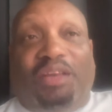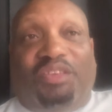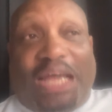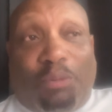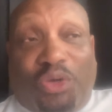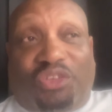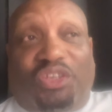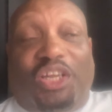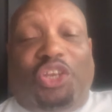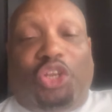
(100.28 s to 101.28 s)
That was
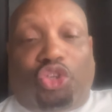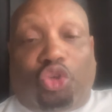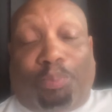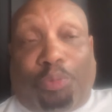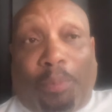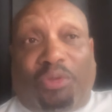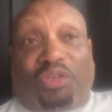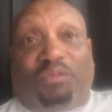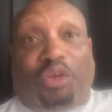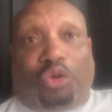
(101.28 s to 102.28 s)
the initial purpose
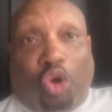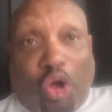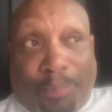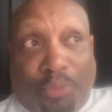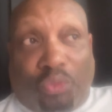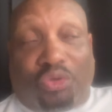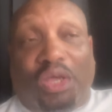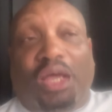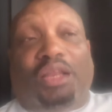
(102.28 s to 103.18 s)
of the dog pools.